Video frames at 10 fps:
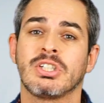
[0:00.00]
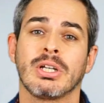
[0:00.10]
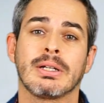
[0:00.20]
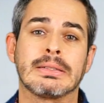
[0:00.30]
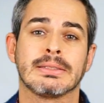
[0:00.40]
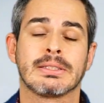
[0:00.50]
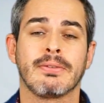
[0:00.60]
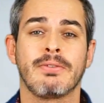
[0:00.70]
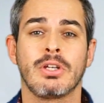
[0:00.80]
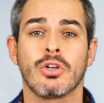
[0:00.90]
channel's
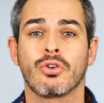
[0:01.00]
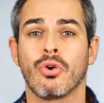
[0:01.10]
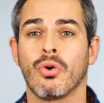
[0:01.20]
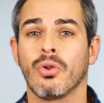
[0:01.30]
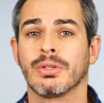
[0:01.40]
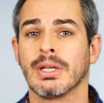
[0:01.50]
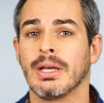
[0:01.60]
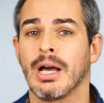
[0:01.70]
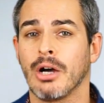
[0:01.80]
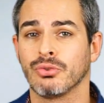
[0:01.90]
video called
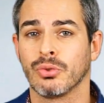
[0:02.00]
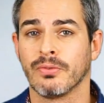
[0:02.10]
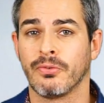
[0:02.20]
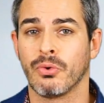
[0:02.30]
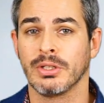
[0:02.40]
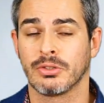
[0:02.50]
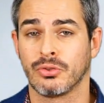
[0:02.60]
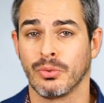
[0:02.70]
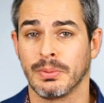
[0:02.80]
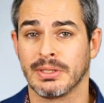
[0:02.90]
How to Avoid
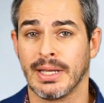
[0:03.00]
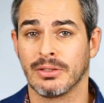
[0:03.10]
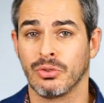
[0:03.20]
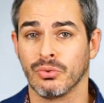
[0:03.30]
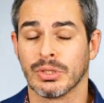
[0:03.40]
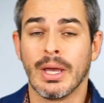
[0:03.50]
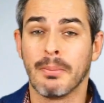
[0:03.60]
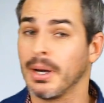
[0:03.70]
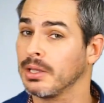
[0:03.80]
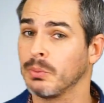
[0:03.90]
Stupid Tattoos.
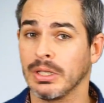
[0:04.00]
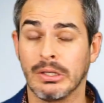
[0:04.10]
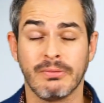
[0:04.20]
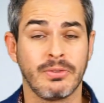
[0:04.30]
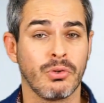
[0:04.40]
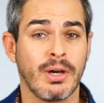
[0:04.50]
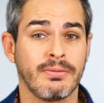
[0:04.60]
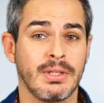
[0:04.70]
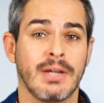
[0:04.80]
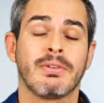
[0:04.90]
By the way, if you have
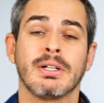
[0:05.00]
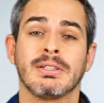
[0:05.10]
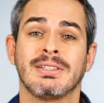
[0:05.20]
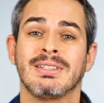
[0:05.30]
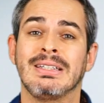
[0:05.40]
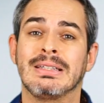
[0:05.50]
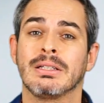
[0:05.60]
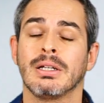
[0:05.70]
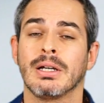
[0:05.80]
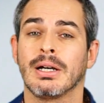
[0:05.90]
never seen
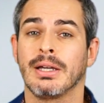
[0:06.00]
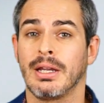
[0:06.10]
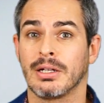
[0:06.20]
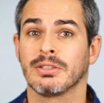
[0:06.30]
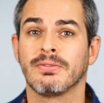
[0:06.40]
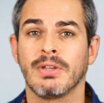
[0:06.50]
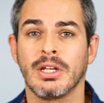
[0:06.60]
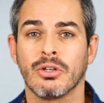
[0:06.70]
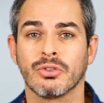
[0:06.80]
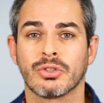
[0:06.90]
Aaron's
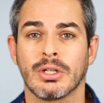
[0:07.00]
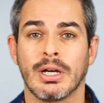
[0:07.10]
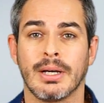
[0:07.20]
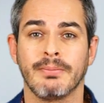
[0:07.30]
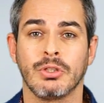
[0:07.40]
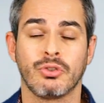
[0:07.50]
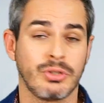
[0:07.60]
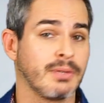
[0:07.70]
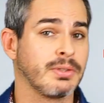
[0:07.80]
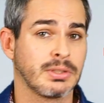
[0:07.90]
videos, you should
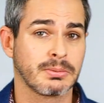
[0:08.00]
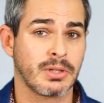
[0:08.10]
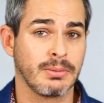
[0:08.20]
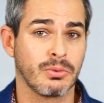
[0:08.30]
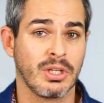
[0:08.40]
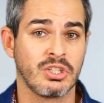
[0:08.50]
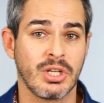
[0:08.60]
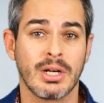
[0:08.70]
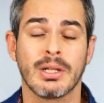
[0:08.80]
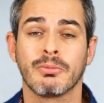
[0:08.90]
definitely subscribe to that
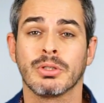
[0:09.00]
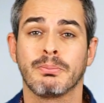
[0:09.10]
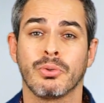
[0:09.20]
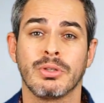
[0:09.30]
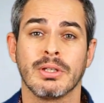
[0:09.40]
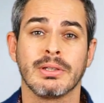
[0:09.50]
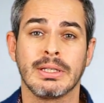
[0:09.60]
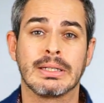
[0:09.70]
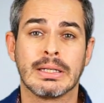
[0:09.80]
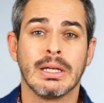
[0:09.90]
channel. I'm going to put the
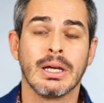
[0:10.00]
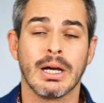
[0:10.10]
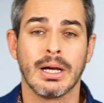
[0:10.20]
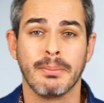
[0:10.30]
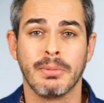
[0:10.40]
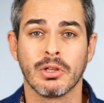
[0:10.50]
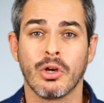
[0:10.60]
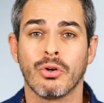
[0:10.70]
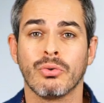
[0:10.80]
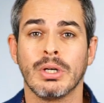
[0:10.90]
link
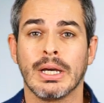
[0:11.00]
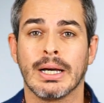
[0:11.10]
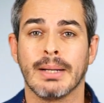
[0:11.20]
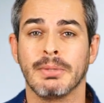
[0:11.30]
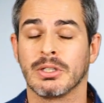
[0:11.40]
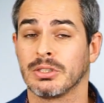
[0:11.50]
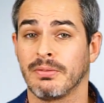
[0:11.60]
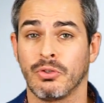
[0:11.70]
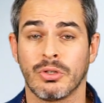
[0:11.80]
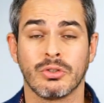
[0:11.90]
below because
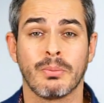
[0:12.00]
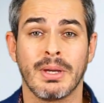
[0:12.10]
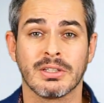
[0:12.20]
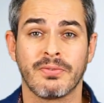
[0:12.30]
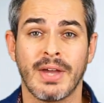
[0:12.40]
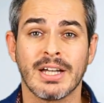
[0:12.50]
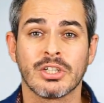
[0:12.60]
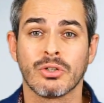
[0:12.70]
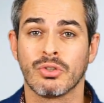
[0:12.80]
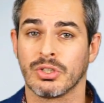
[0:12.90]
if you're into men's
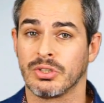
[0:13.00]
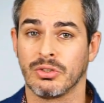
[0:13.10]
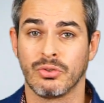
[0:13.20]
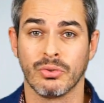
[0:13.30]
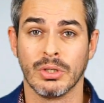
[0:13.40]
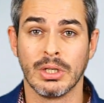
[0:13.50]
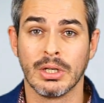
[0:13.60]
fashion or just into